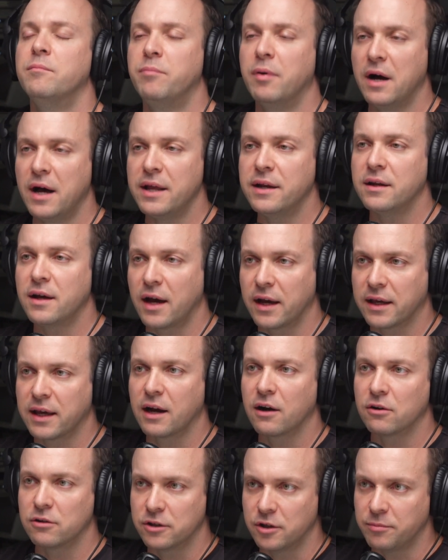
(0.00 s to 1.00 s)
But I
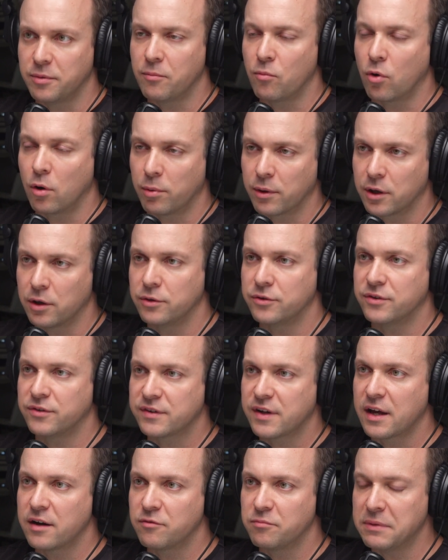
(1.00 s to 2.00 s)
care a little bit more what goes
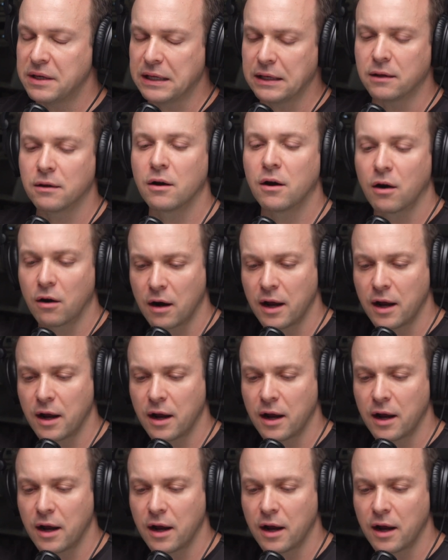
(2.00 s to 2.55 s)
inside of me. All right.